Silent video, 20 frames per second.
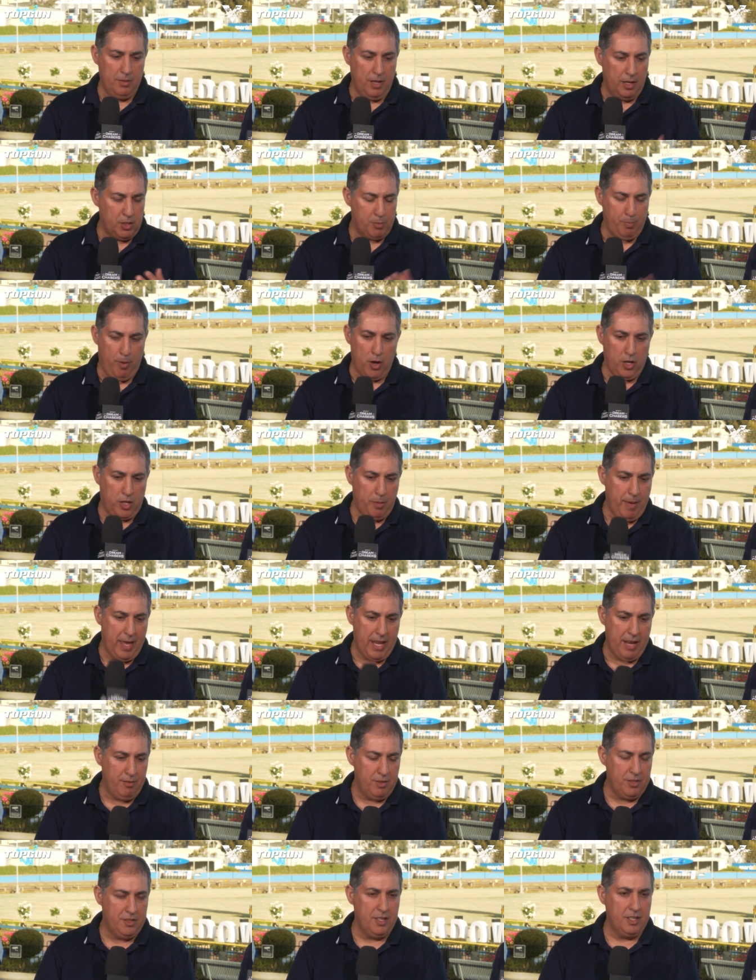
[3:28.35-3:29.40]
and spoke about
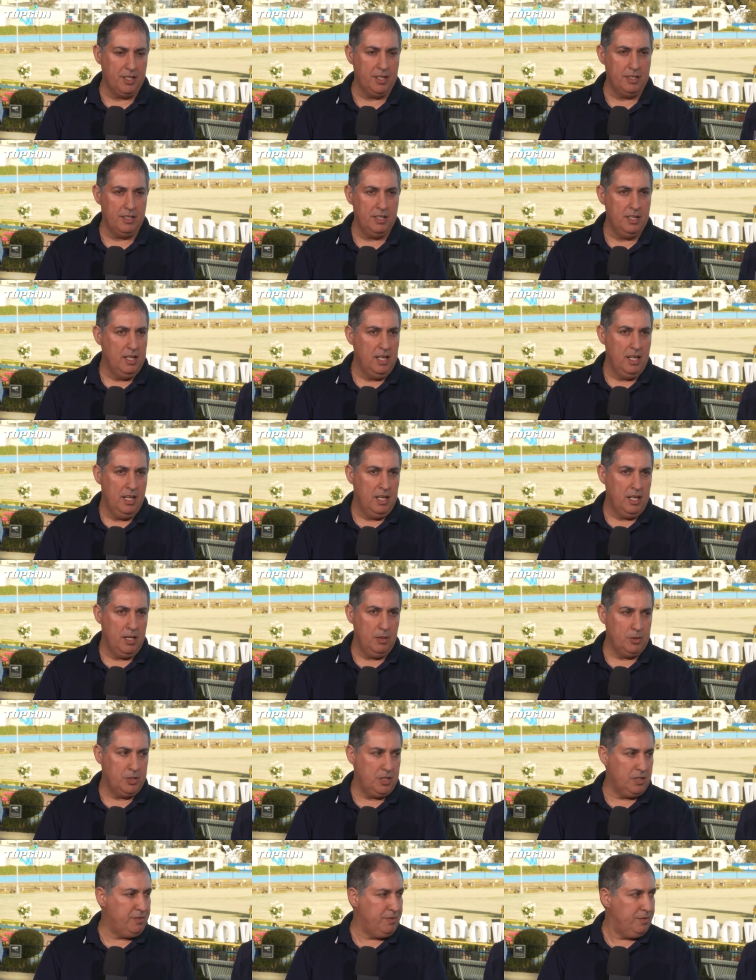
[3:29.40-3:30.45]
everything, and he
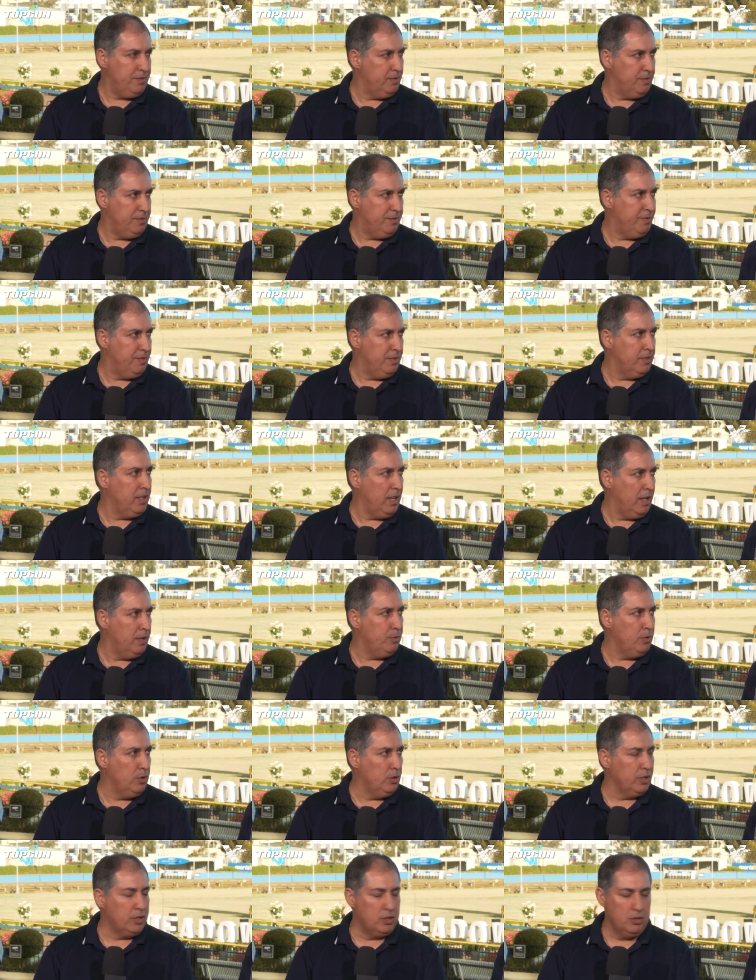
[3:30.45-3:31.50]
was just, you know,
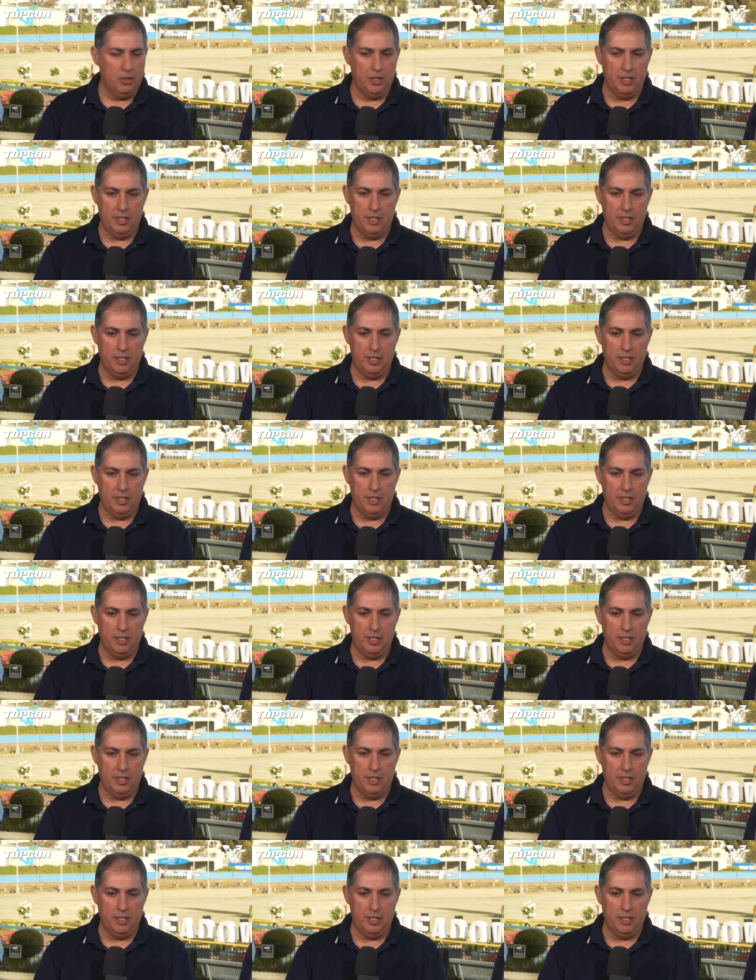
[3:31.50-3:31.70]
really good.